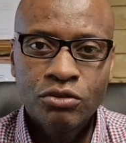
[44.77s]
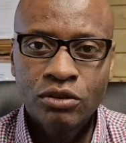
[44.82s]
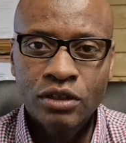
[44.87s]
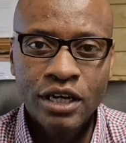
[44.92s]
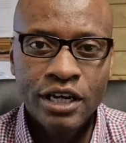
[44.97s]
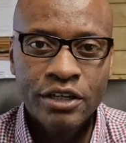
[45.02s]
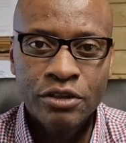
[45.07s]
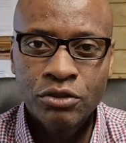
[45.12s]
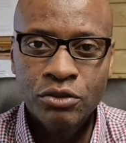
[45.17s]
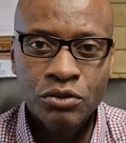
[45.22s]

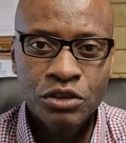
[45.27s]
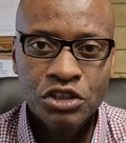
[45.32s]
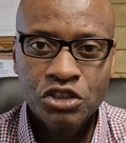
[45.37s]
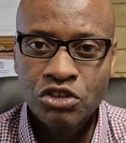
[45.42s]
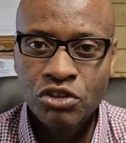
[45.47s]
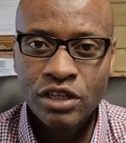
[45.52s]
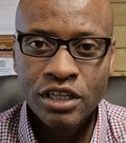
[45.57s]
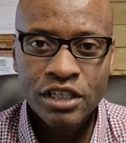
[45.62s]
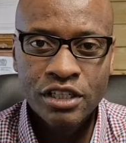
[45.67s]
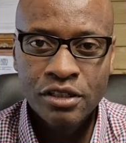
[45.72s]
I always
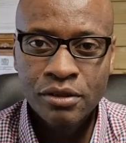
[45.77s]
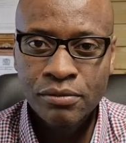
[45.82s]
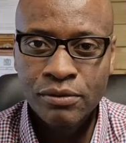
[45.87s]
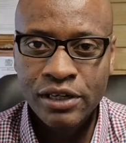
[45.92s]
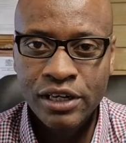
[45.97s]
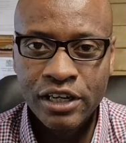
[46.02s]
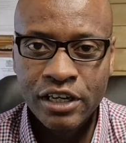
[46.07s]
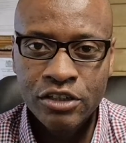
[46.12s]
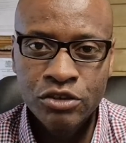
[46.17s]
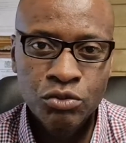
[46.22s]
try and help
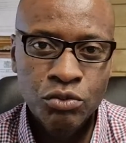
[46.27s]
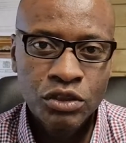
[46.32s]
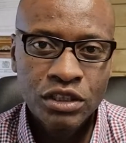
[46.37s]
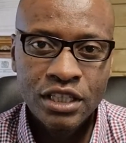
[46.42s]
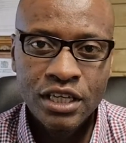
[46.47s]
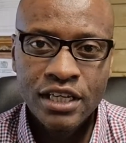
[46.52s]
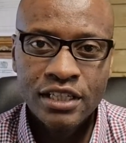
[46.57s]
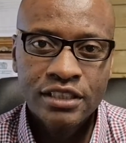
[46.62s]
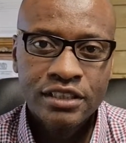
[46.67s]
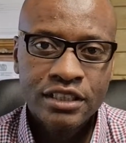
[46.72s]
clients with
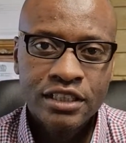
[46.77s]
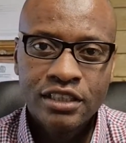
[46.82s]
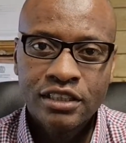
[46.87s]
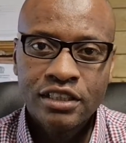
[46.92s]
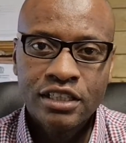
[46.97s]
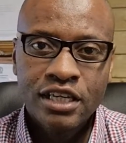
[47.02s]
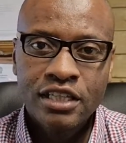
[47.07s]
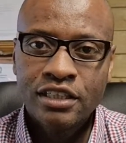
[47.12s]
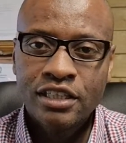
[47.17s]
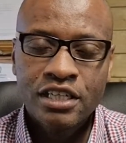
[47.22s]
that.
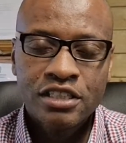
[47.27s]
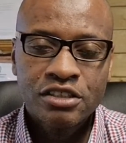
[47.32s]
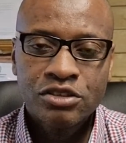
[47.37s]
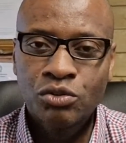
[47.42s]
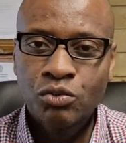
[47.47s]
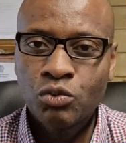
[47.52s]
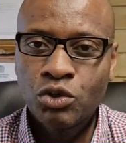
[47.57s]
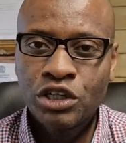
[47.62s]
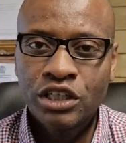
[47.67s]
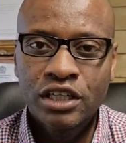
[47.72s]
And that's the
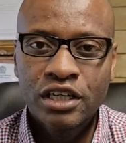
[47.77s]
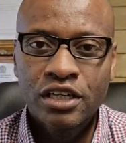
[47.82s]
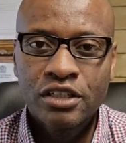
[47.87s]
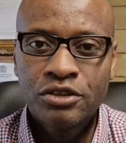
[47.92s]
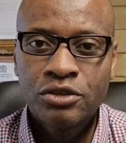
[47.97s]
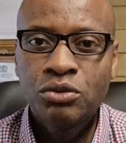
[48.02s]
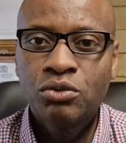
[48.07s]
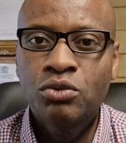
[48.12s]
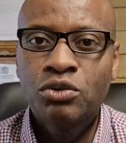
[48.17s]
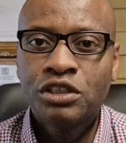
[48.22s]
work I
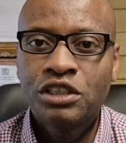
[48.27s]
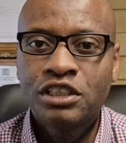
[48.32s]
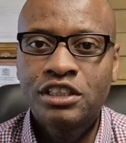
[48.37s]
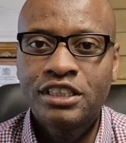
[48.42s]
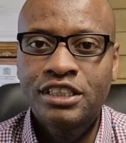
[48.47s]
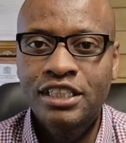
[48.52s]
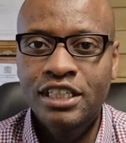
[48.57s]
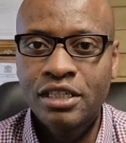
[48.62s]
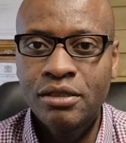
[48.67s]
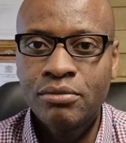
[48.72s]
do on
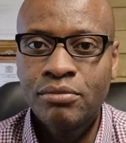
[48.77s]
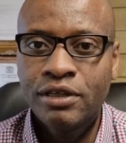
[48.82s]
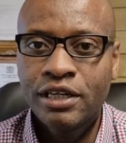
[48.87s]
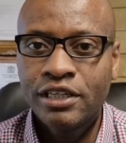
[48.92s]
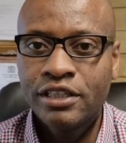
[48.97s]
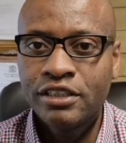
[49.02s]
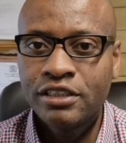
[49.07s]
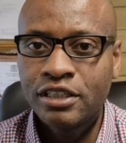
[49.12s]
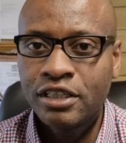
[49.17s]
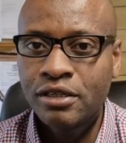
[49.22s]
a day
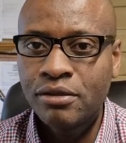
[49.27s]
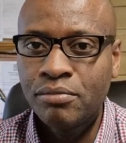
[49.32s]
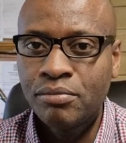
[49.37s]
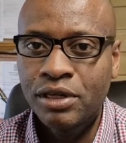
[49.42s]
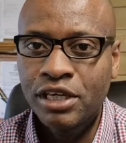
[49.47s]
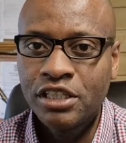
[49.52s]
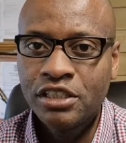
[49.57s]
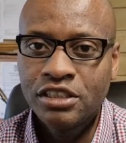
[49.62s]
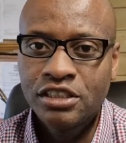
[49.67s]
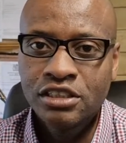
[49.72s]
by day
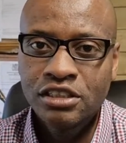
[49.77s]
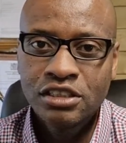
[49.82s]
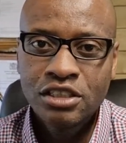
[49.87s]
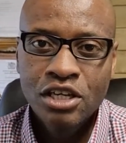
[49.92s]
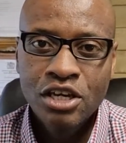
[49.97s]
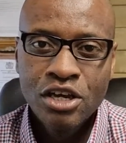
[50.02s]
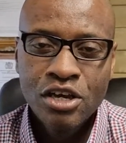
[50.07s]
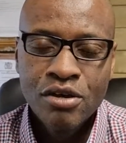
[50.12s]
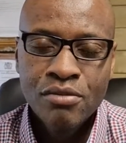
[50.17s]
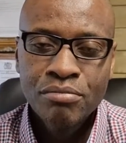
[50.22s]
basis.
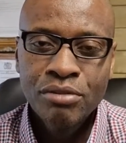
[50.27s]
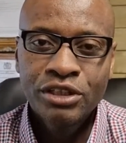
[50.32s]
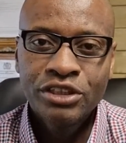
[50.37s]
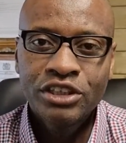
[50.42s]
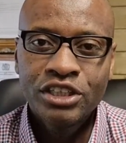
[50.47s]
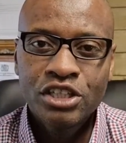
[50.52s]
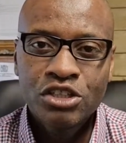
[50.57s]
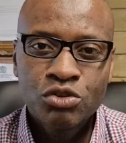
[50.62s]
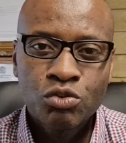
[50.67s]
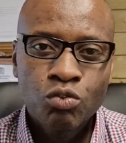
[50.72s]
But
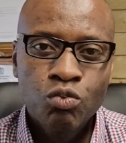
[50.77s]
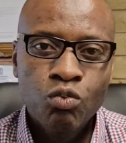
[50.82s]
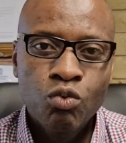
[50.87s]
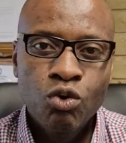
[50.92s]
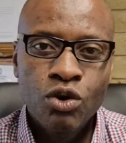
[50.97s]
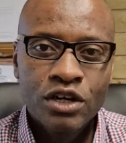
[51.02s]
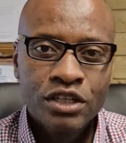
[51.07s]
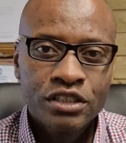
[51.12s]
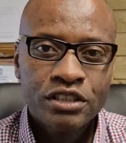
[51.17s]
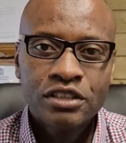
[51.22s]
there's
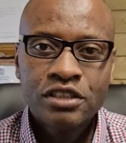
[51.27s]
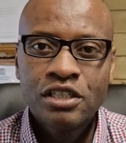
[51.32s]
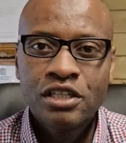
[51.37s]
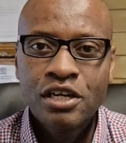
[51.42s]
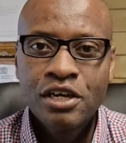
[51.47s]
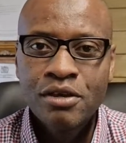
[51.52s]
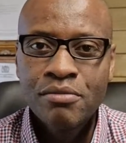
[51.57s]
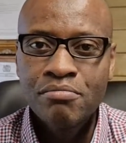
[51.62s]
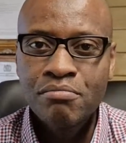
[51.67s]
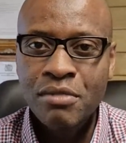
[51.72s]
one
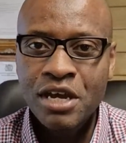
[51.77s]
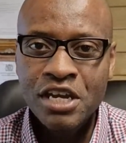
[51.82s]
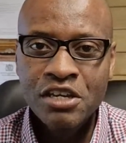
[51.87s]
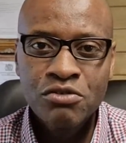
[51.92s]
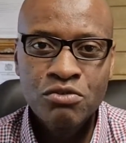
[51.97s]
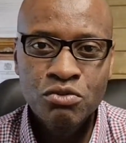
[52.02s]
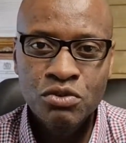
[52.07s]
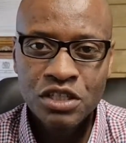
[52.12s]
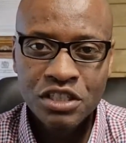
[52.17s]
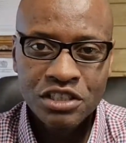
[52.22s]
main
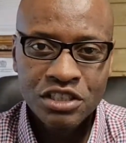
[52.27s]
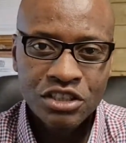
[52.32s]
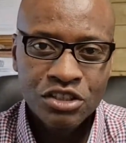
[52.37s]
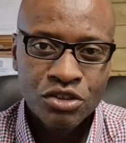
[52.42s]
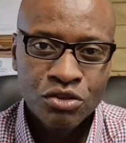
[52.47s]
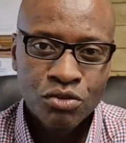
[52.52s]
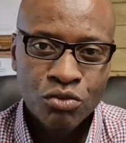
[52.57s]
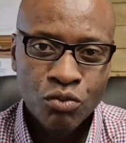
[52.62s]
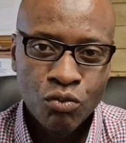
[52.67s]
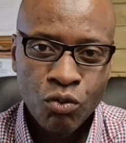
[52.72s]

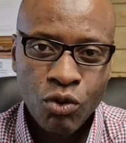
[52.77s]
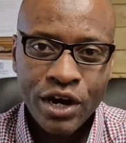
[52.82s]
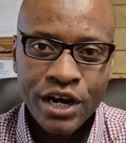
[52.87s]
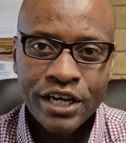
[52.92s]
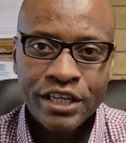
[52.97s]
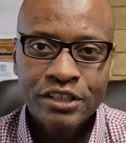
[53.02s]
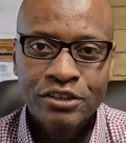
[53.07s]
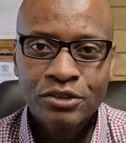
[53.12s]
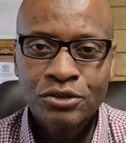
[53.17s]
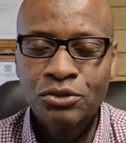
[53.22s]
reason
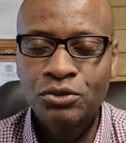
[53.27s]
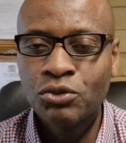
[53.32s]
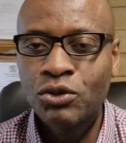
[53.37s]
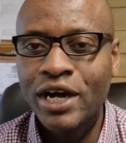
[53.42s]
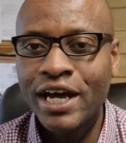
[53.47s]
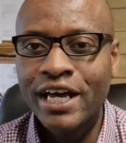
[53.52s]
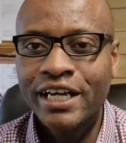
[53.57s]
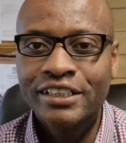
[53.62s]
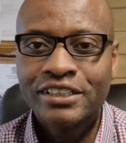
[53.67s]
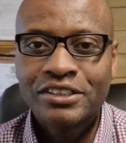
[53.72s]
why Google
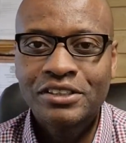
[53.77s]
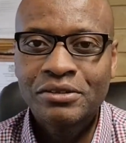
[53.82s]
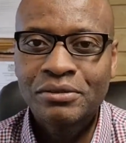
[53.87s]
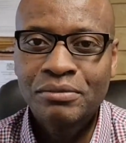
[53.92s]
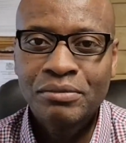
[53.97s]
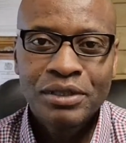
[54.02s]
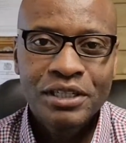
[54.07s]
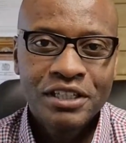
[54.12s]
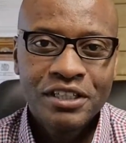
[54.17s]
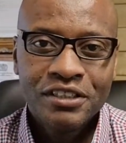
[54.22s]
Ads
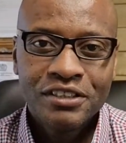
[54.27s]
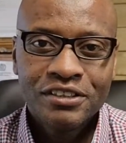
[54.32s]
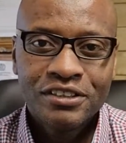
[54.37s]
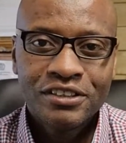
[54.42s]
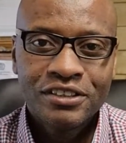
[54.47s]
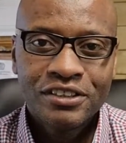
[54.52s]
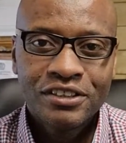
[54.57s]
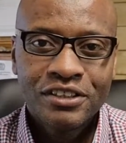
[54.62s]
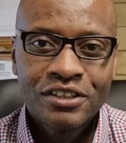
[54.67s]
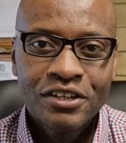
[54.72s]

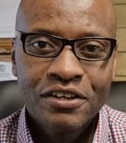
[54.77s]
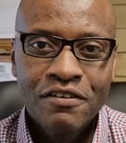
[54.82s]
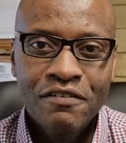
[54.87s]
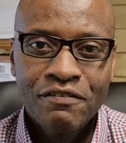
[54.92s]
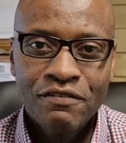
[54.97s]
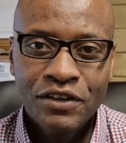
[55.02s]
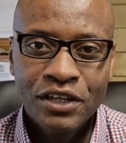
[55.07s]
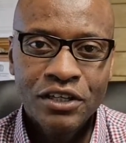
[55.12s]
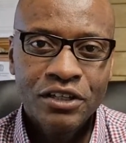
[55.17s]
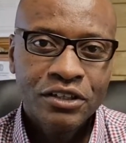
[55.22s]
campaigns
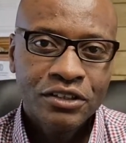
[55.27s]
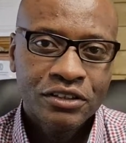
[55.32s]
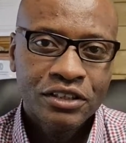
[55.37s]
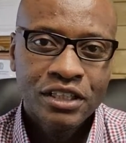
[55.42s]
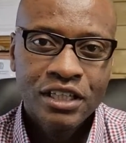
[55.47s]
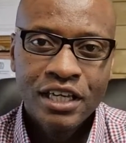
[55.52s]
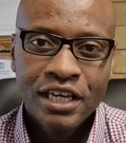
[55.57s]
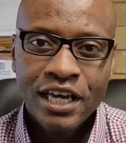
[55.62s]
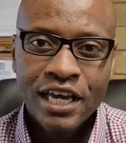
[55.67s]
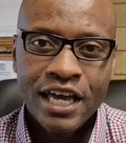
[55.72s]
fail.
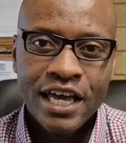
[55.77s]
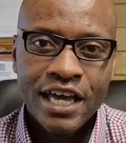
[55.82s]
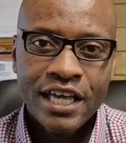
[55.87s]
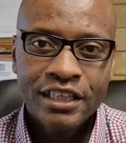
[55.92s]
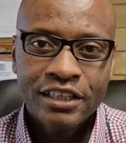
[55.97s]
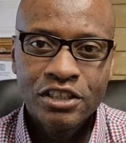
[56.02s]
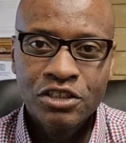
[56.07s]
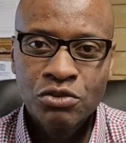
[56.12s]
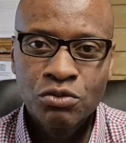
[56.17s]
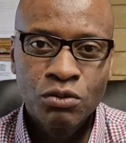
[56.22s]
And
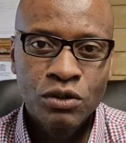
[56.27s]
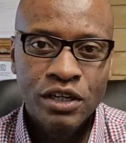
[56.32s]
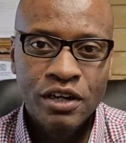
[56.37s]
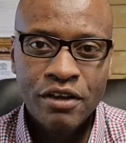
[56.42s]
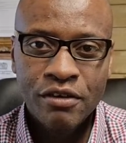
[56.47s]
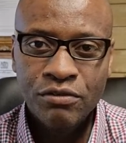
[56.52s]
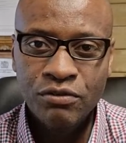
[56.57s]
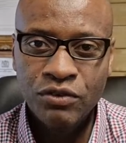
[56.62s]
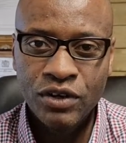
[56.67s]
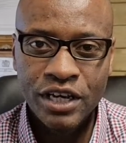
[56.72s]
this one I
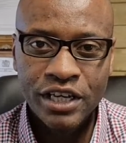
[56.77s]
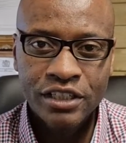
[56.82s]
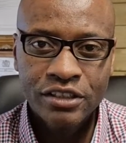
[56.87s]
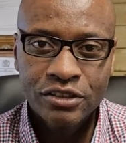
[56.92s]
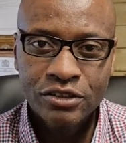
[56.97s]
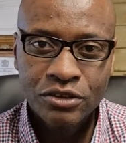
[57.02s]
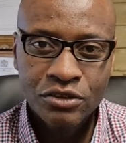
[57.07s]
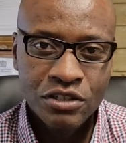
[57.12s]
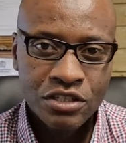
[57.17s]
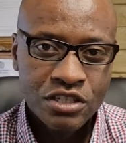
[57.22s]
find
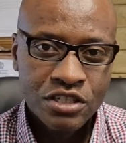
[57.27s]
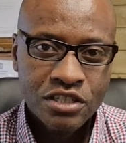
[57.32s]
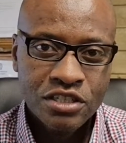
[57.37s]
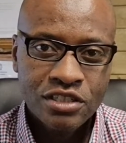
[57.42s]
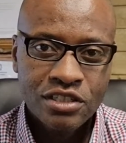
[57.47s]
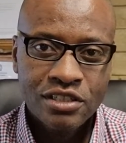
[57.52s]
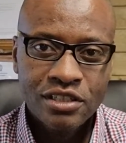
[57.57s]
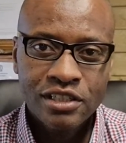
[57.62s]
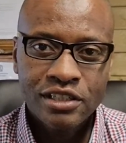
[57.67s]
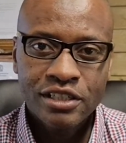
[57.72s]

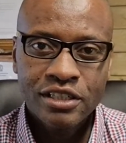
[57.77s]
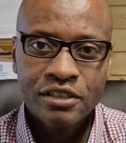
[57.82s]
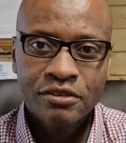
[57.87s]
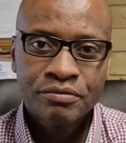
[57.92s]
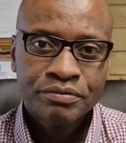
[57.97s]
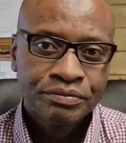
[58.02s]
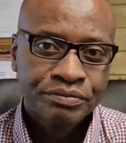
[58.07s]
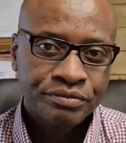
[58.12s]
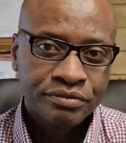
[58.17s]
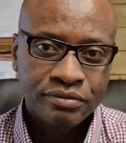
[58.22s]
consistently.
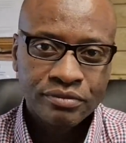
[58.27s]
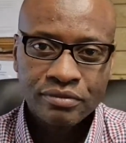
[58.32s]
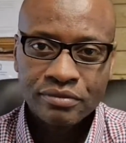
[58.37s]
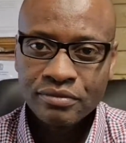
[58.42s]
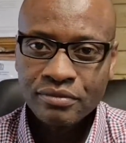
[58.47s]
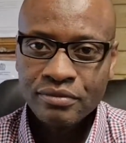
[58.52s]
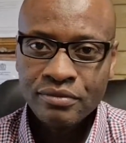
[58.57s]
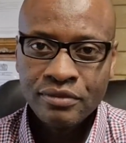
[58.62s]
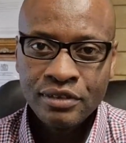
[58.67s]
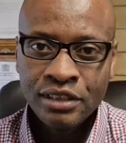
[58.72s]

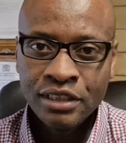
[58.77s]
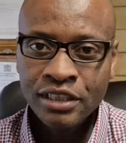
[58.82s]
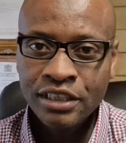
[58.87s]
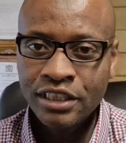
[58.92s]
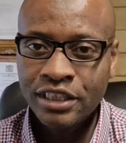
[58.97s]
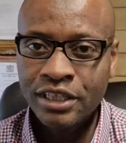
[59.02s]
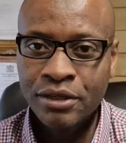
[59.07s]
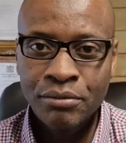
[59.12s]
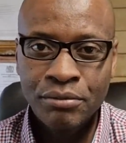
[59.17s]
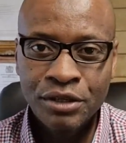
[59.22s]

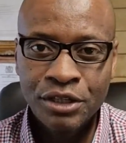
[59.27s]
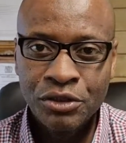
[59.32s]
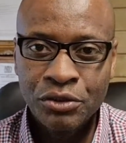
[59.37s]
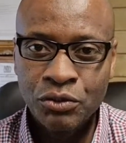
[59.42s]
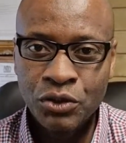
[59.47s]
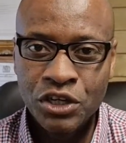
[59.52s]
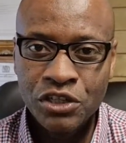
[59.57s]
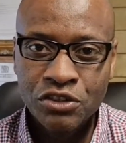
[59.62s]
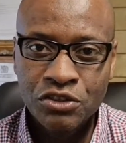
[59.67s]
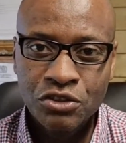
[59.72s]
There are many
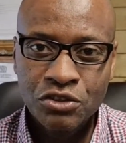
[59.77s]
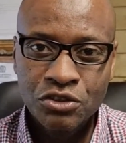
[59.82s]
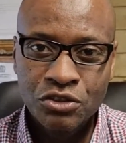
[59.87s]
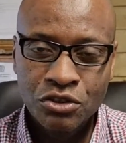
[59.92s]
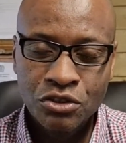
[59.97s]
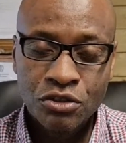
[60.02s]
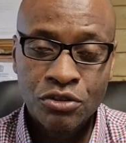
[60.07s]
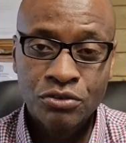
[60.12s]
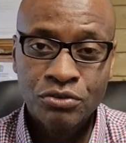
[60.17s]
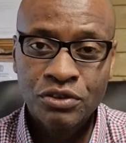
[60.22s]
ways to
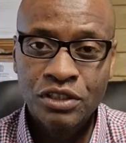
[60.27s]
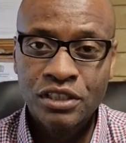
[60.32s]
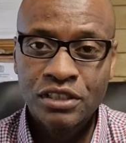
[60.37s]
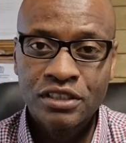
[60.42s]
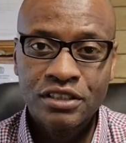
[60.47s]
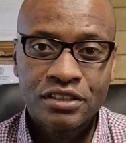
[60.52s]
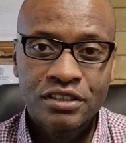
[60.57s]
solve it.